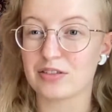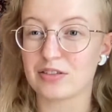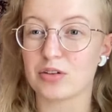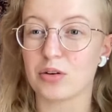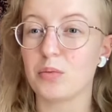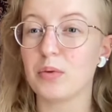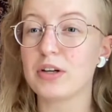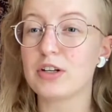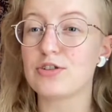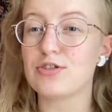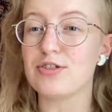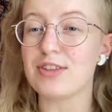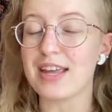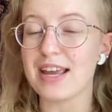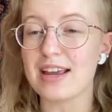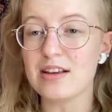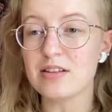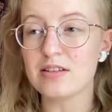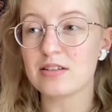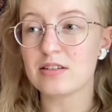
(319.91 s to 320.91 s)
So which
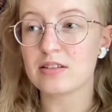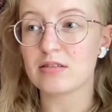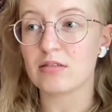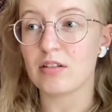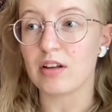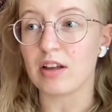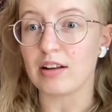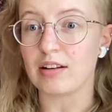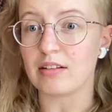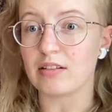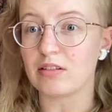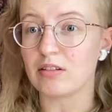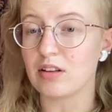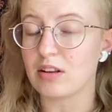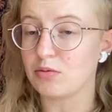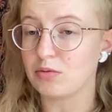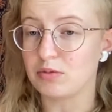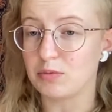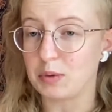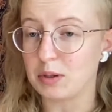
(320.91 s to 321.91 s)
days and
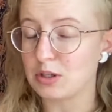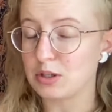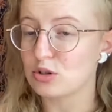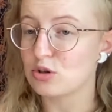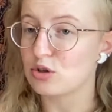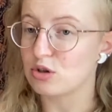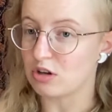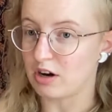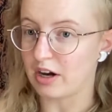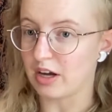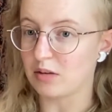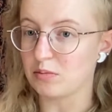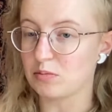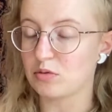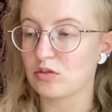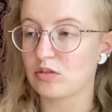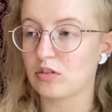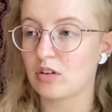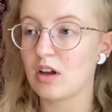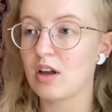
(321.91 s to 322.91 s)
which
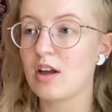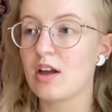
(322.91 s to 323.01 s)
times.